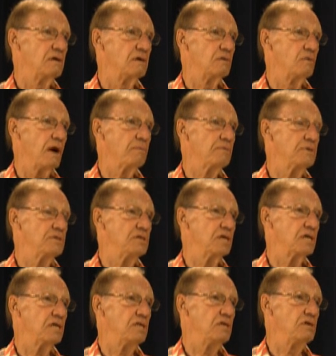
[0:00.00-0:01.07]
weapons you
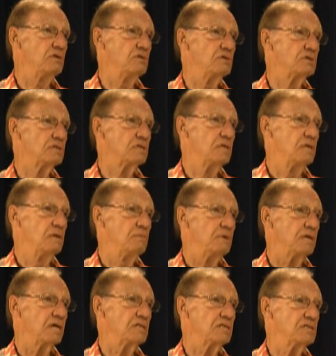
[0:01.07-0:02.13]
can use
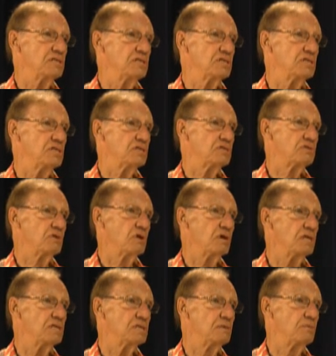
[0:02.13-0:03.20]
because it just
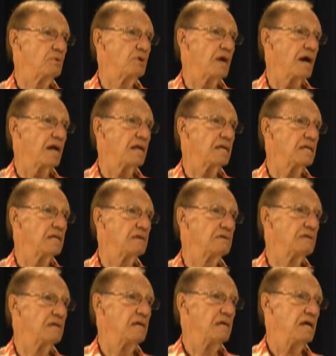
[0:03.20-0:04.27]
destroys the morale in the
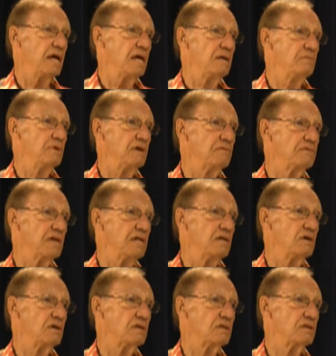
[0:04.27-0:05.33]
enemy if they
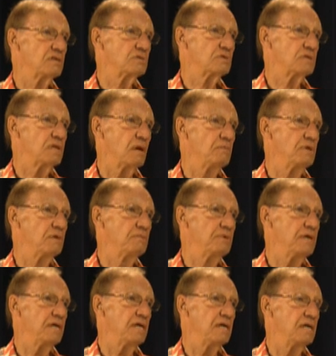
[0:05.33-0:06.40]
know that there's
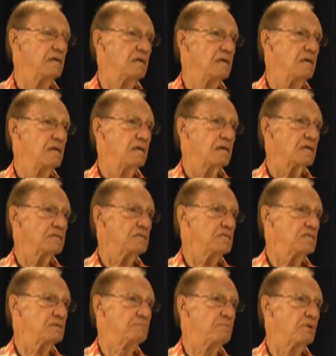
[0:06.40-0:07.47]
WP. Because it
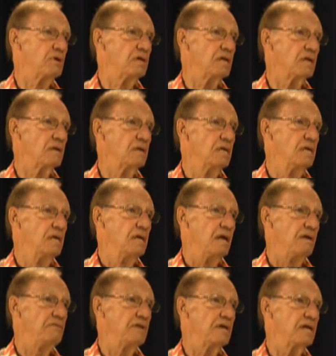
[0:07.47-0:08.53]
just burns. It'll,
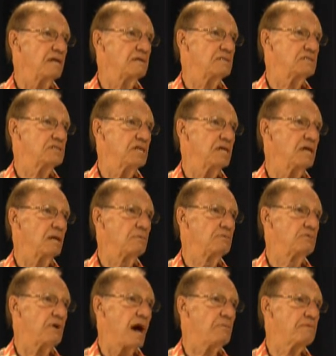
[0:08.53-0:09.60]
if you get a single
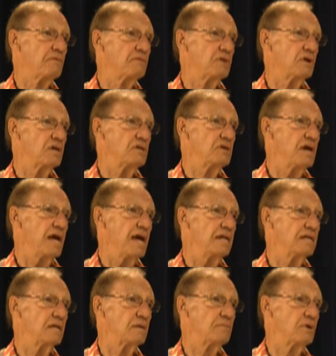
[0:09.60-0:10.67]
drop of it on your hand,
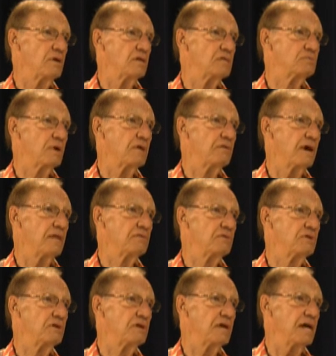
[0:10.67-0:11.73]
it'll burn its way right
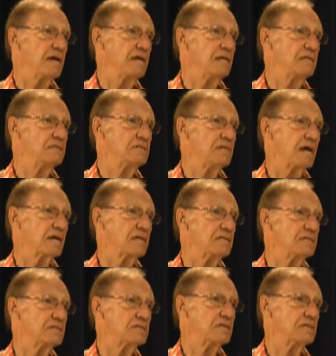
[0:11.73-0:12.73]
through your hand in seconds. Mm